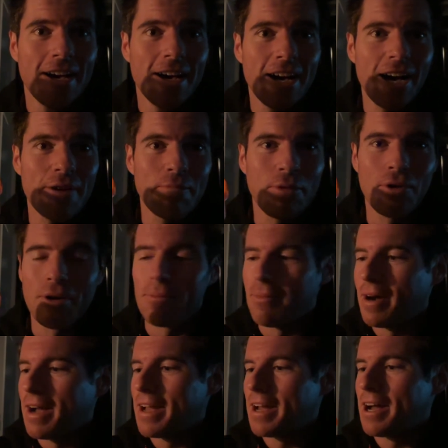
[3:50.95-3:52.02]
I bought
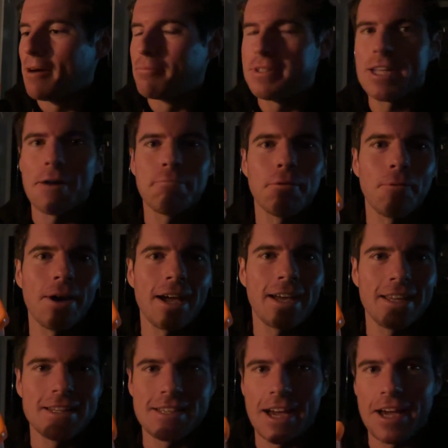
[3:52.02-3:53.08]
my Tupperware
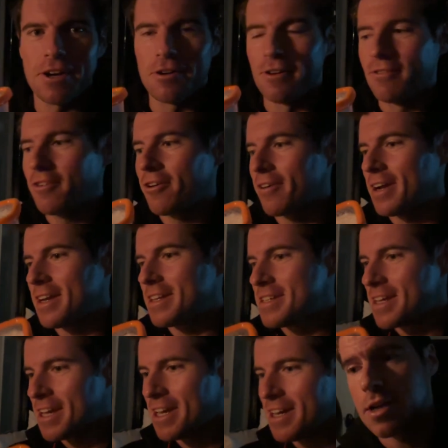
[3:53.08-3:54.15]
container of
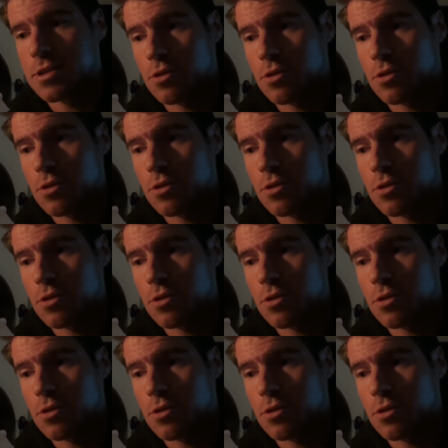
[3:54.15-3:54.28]
creatine.